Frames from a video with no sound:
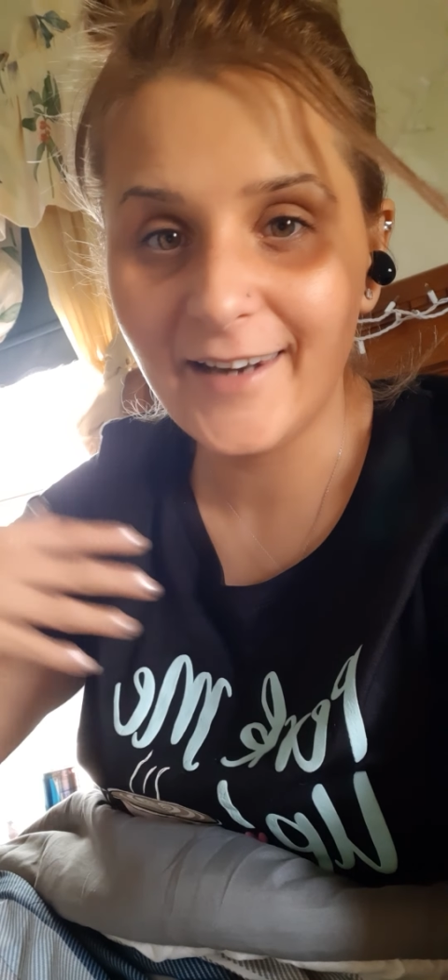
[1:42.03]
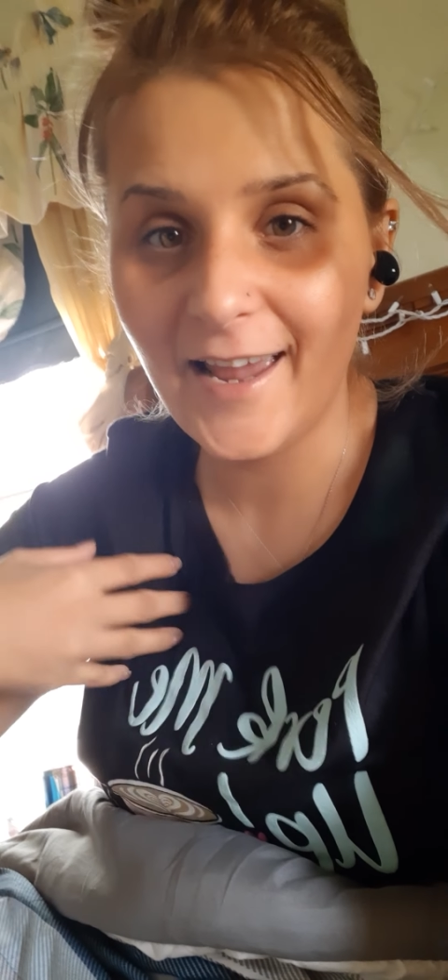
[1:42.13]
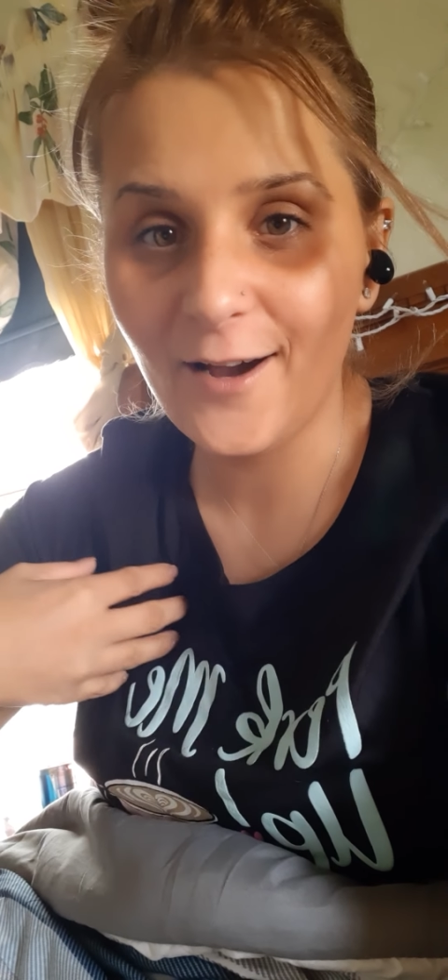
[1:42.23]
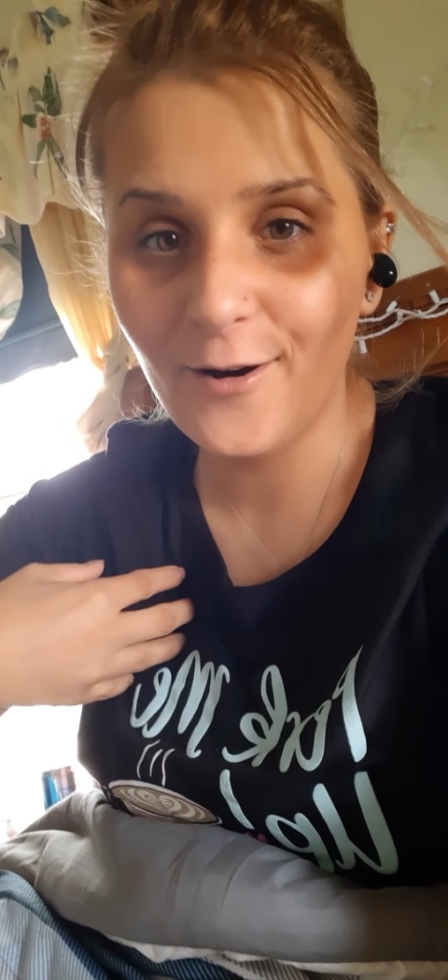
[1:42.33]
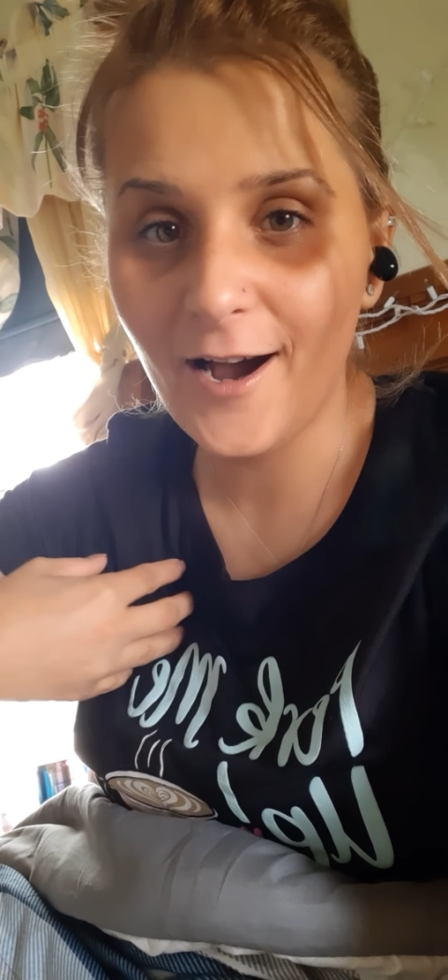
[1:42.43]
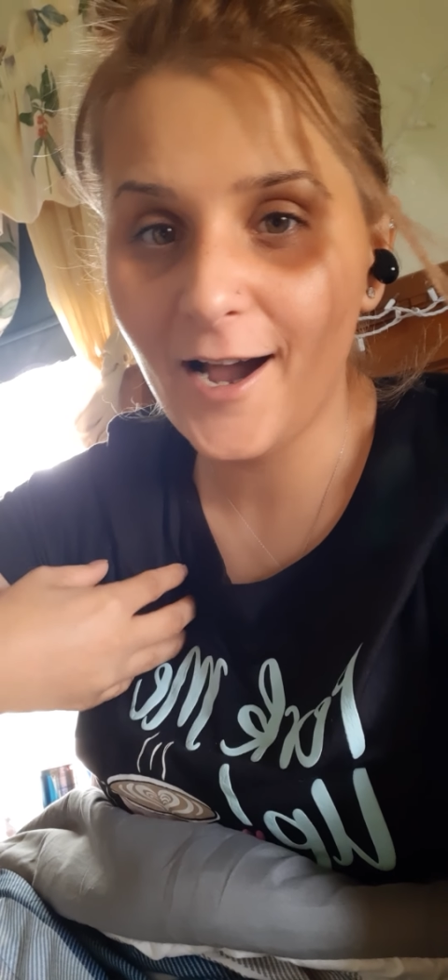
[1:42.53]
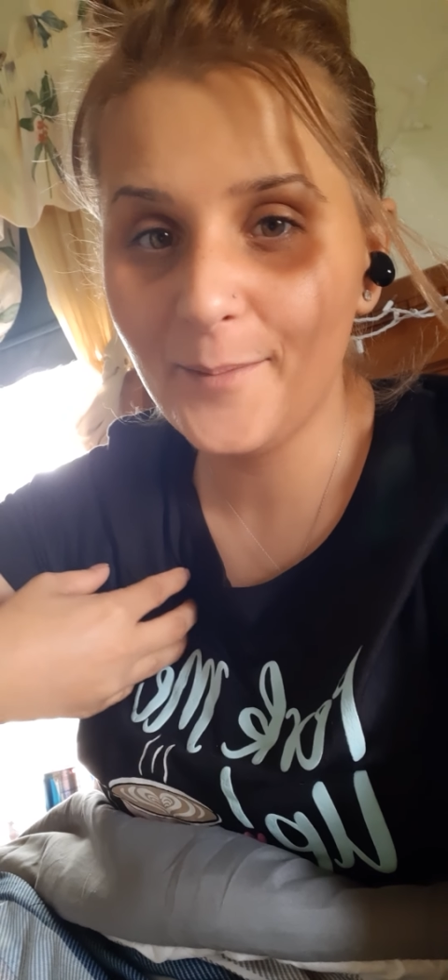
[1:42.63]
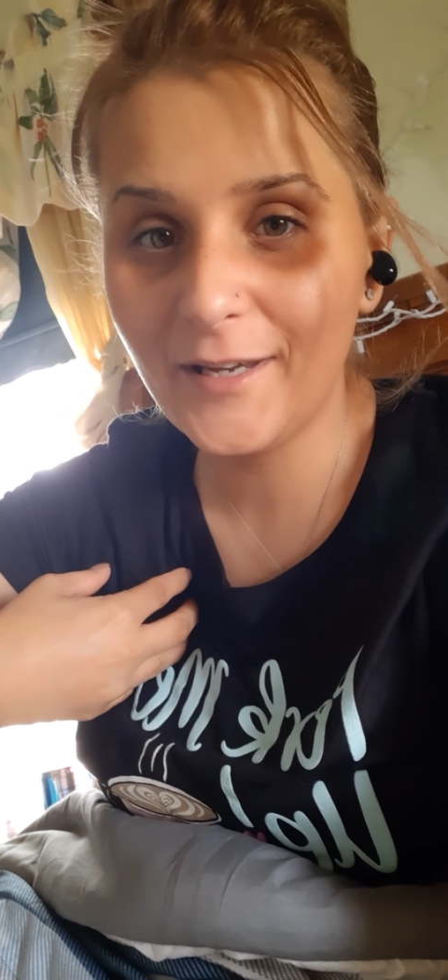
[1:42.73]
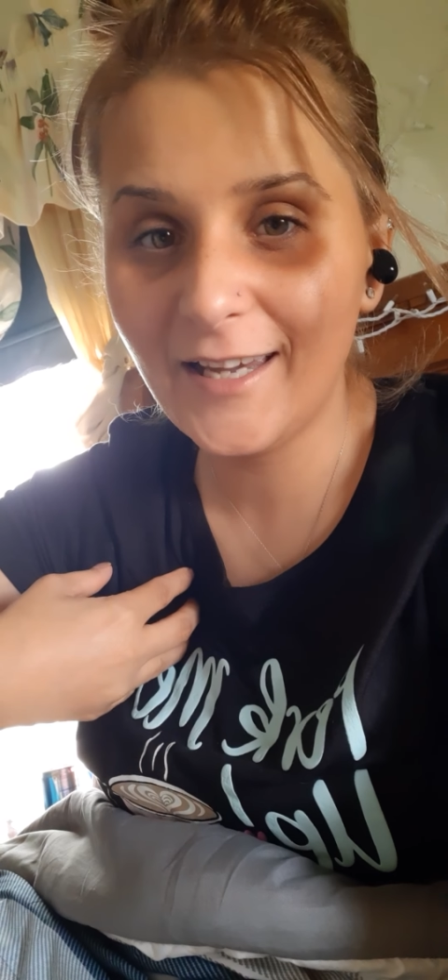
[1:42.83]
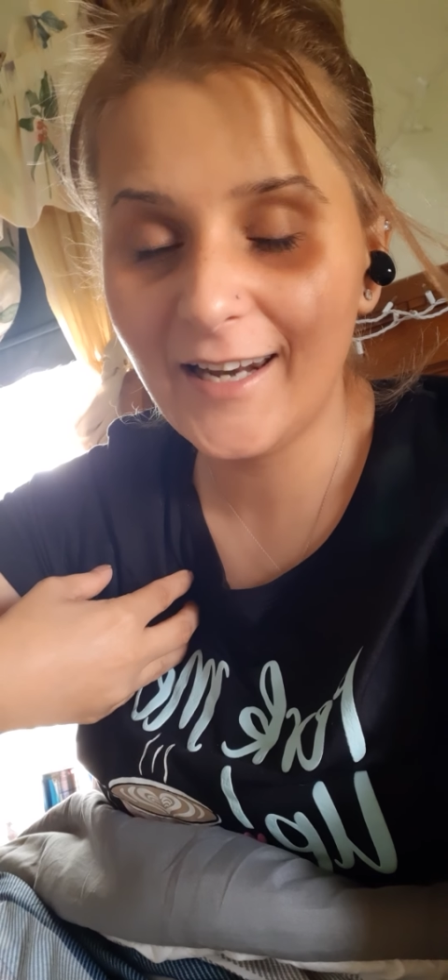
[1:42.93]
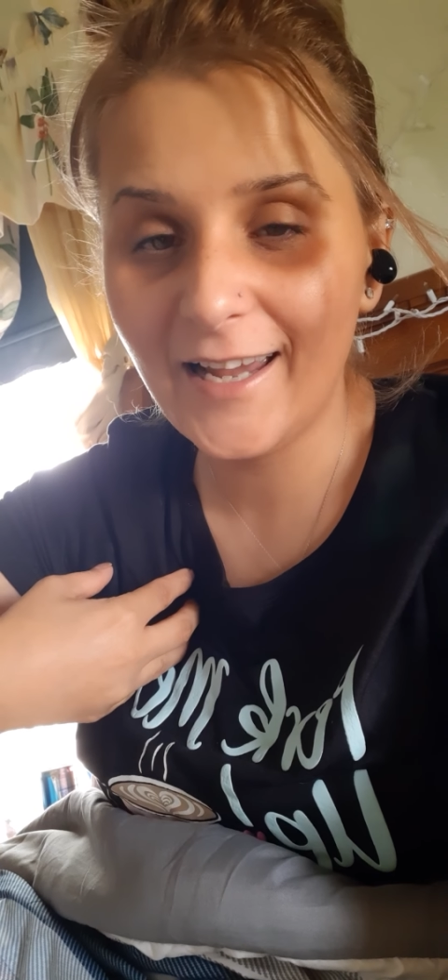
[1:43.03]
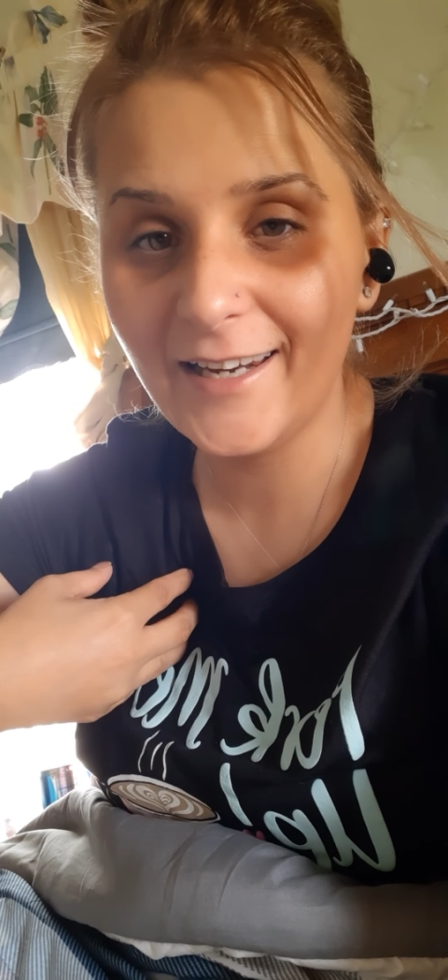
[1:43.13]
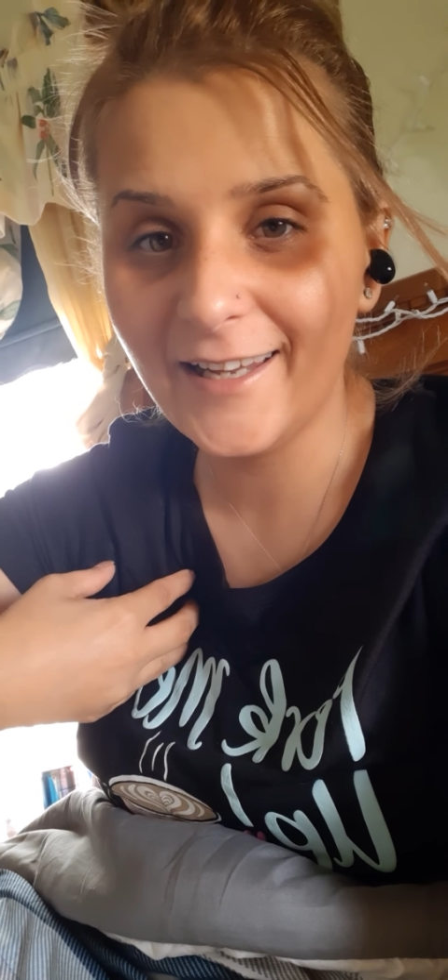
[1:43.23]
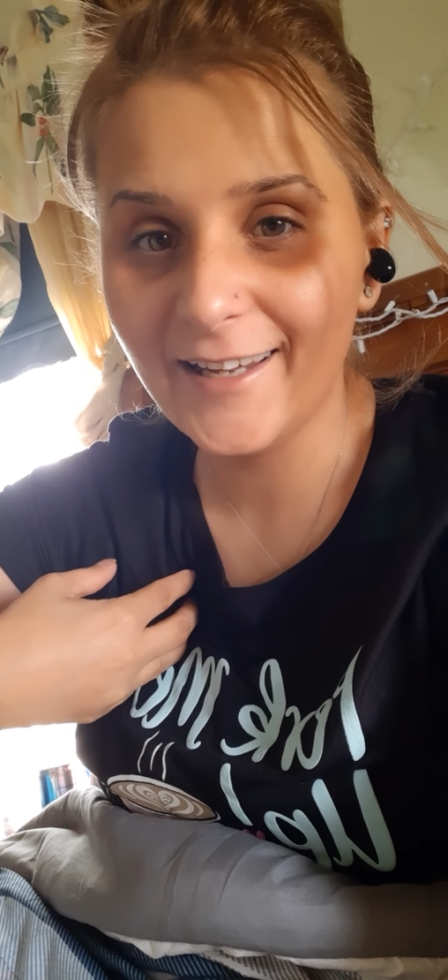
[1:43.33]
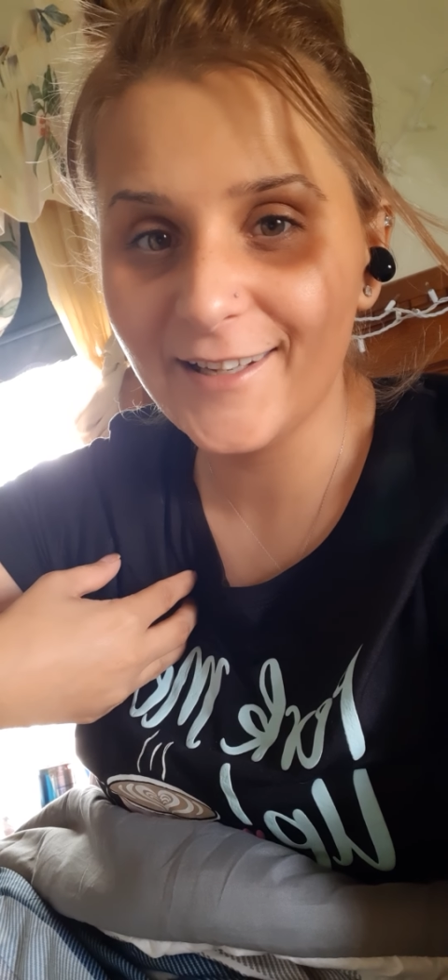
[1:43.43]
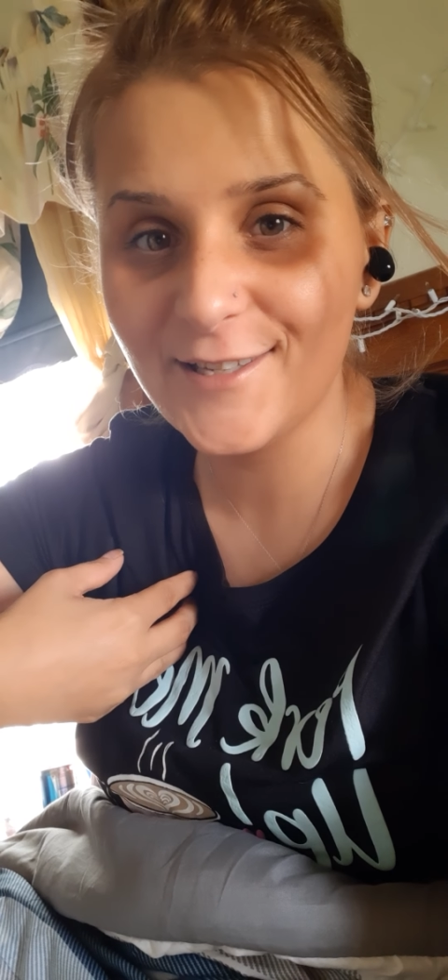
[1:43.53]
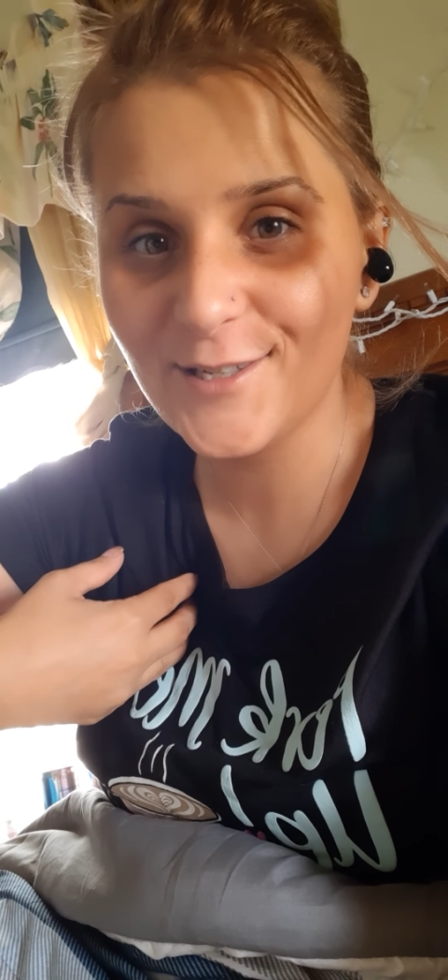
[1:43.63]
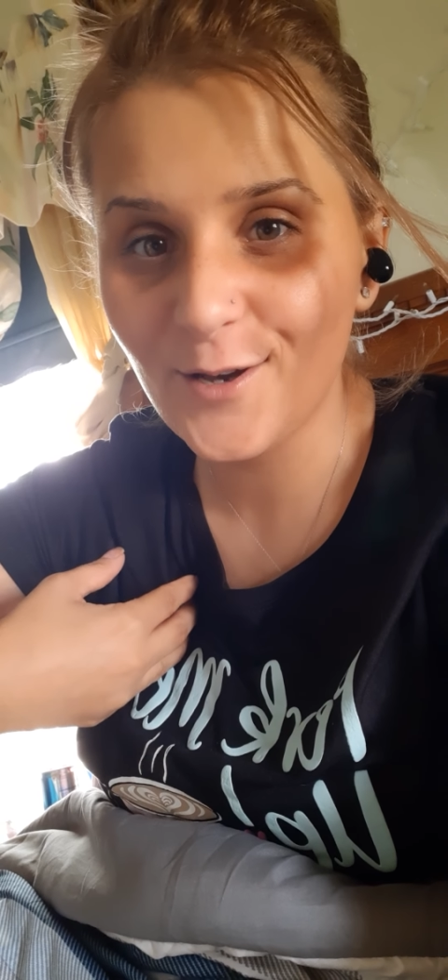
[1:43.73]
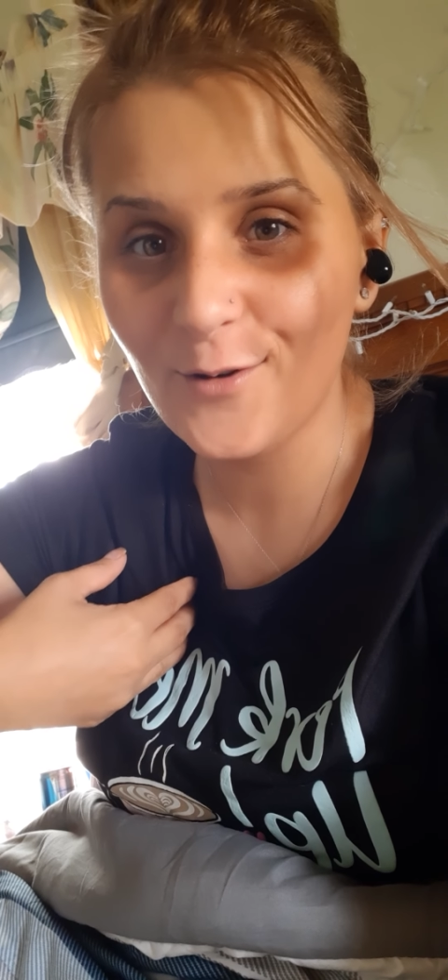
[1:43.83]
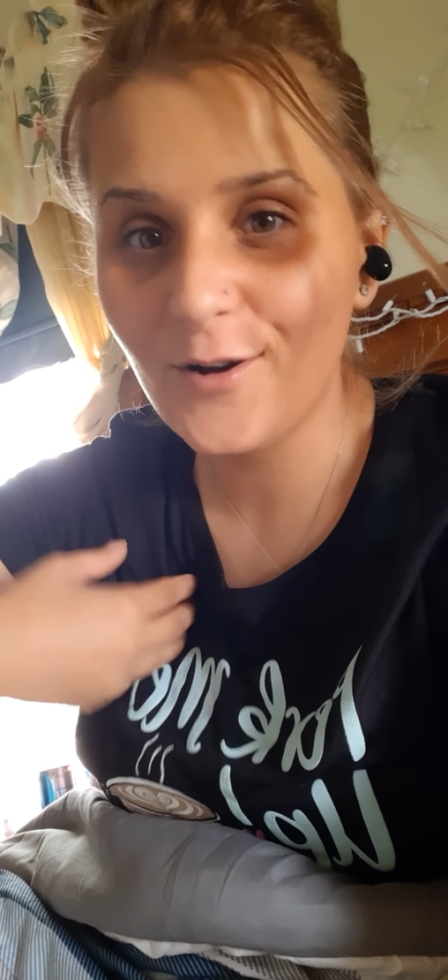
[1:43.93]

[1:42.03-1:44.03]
now i'm canadian so